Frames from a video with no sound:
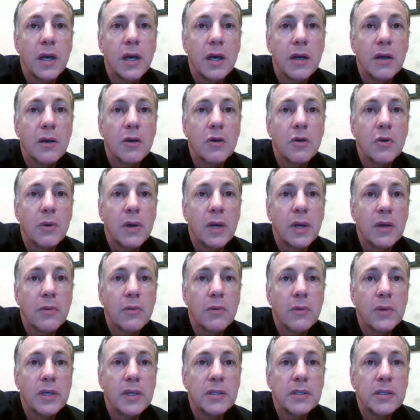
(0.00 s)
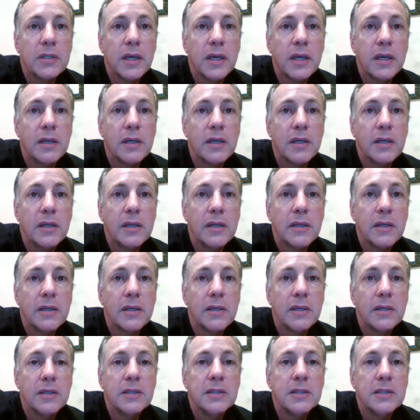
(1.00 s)
great reset.
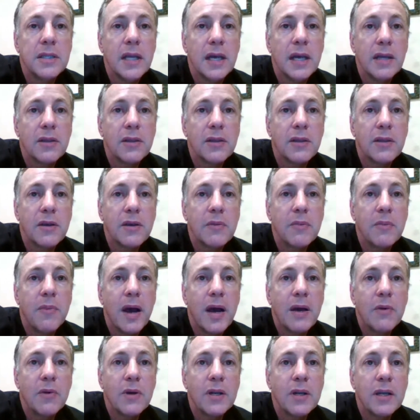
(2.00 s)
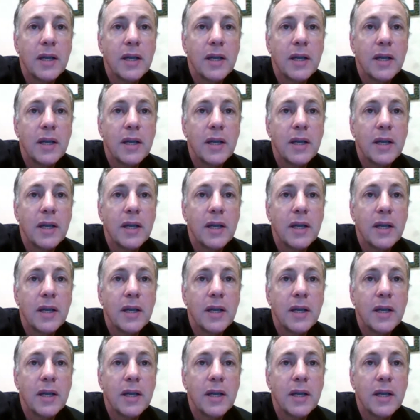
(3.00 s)
Death of the buy one,